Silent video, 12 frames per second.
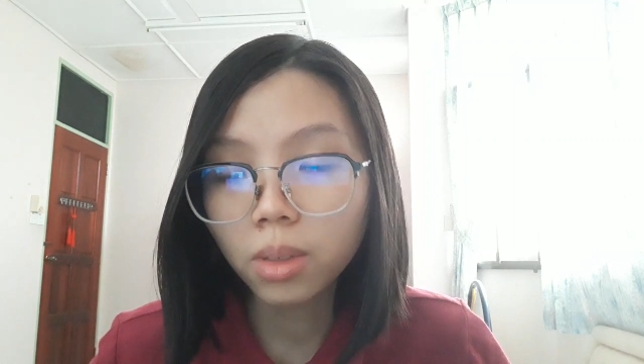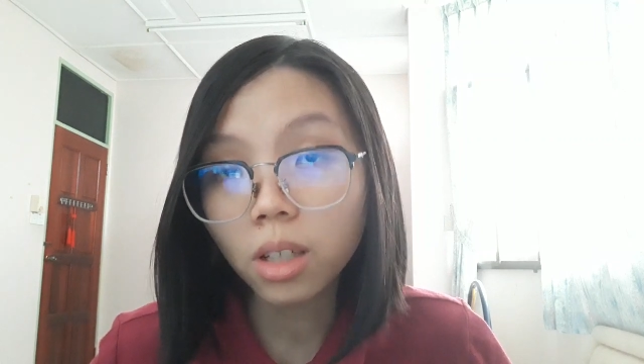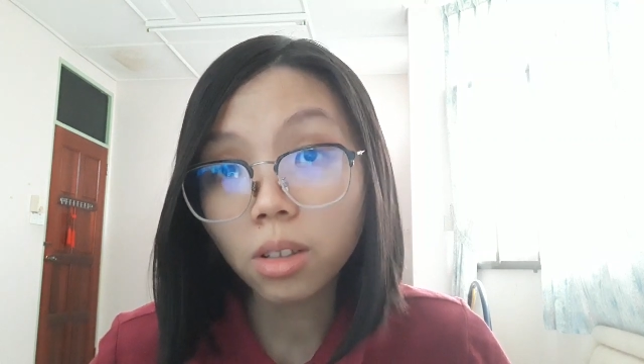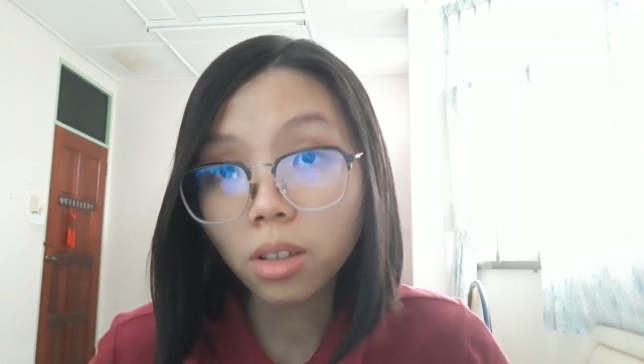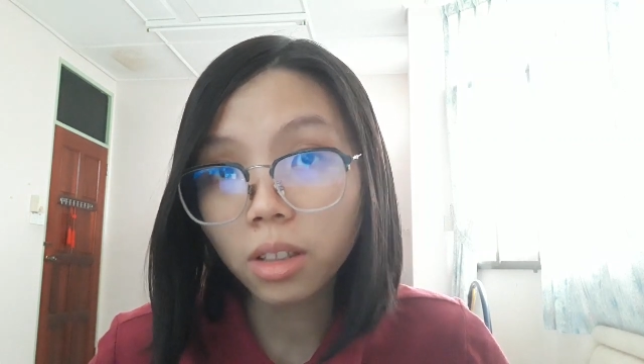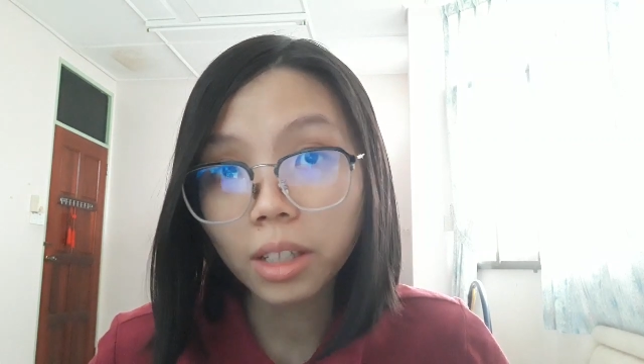we
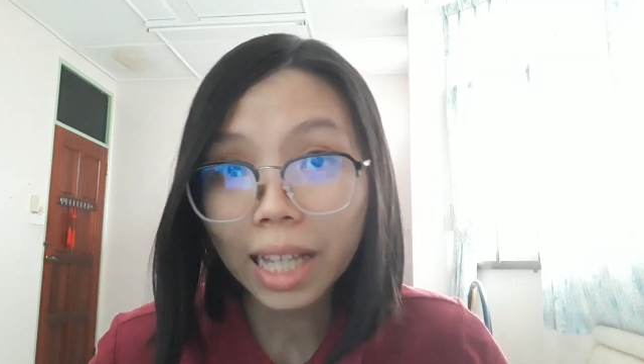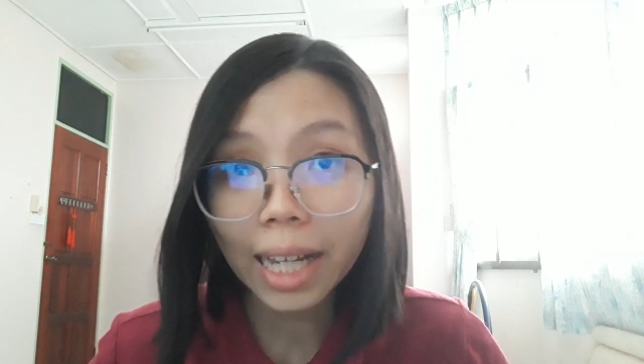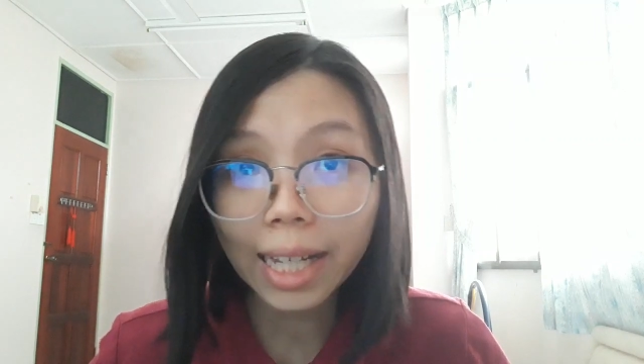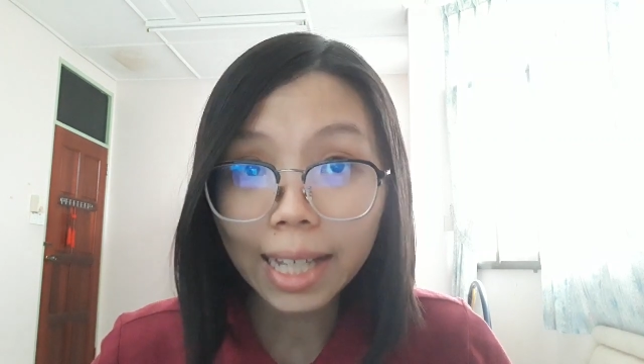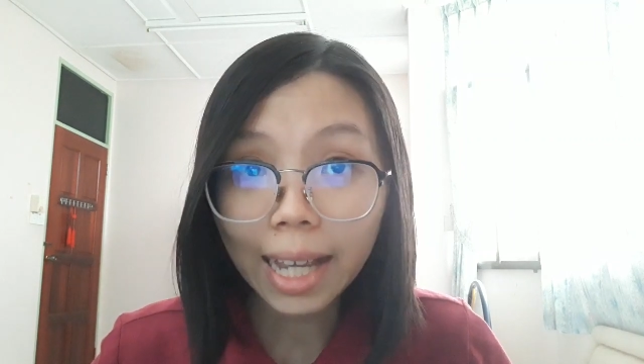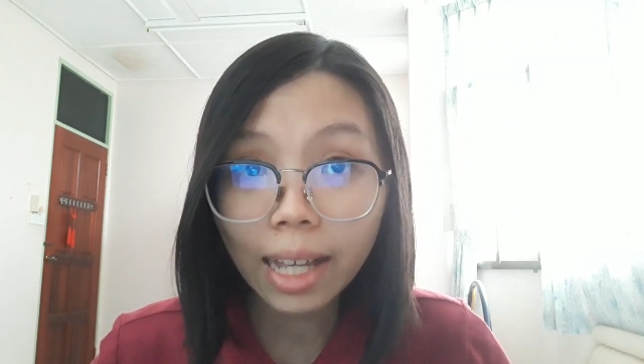cannot
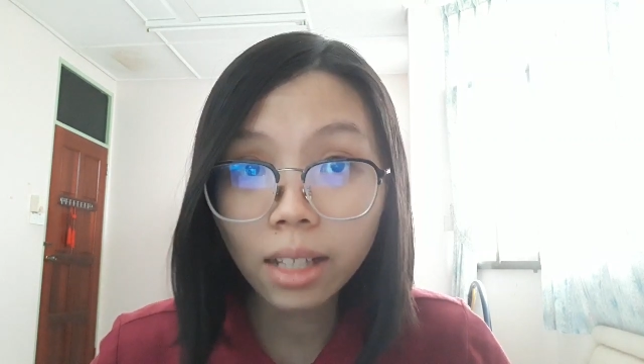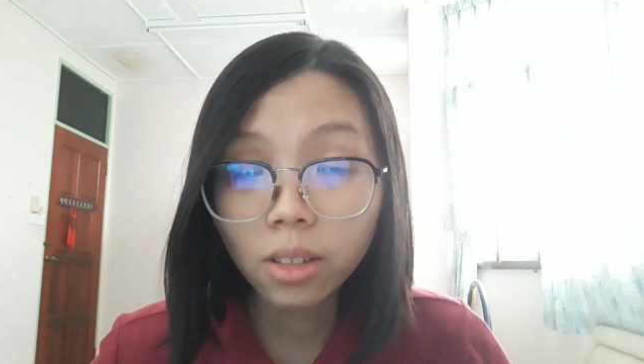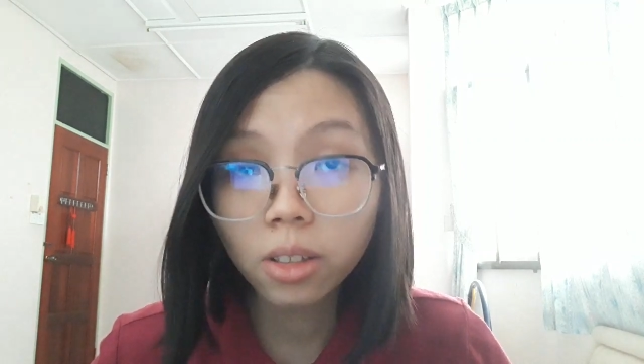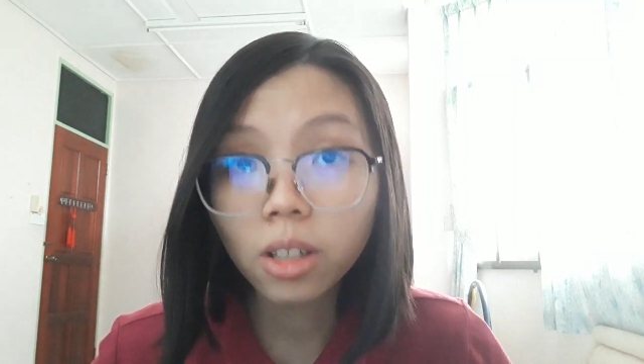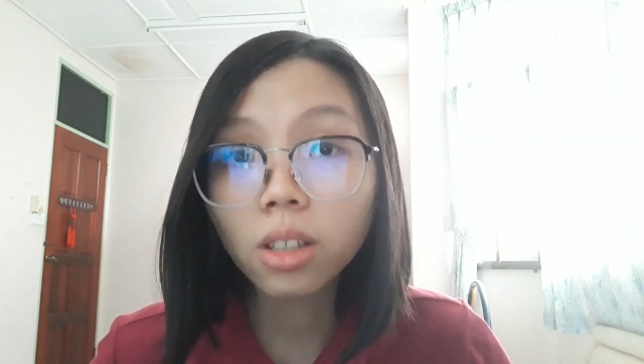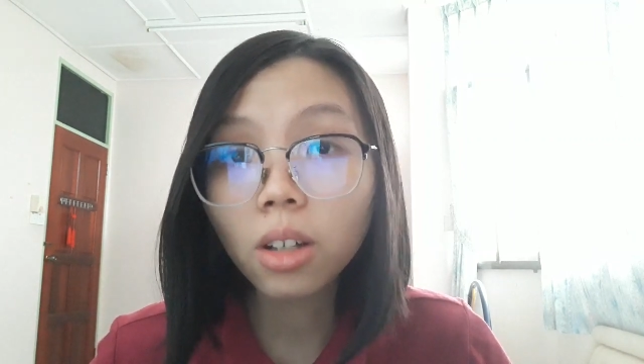deny that
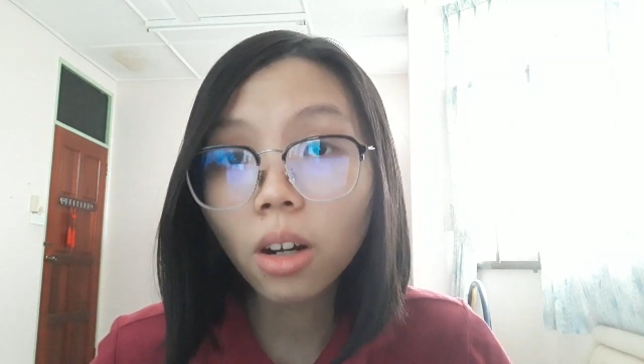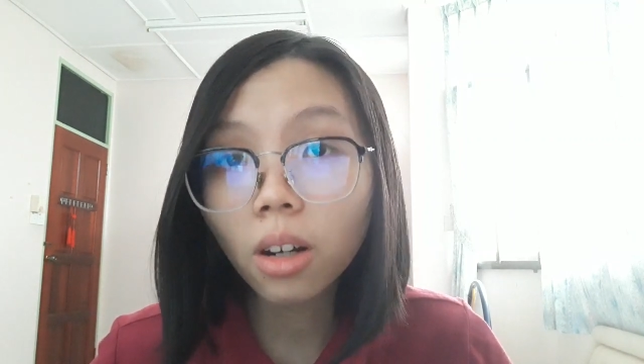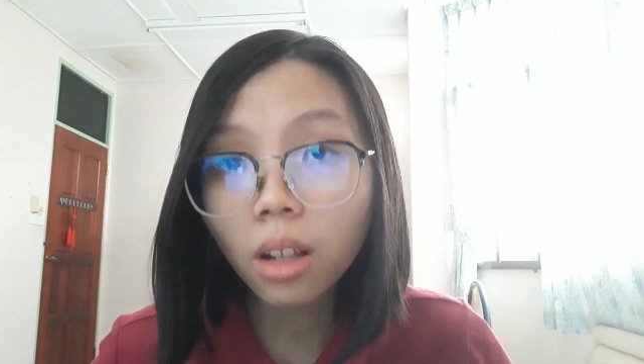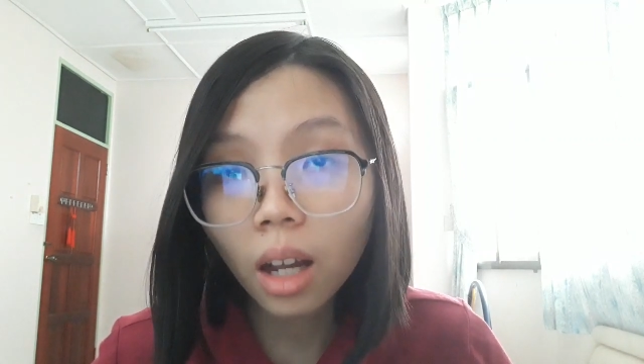not all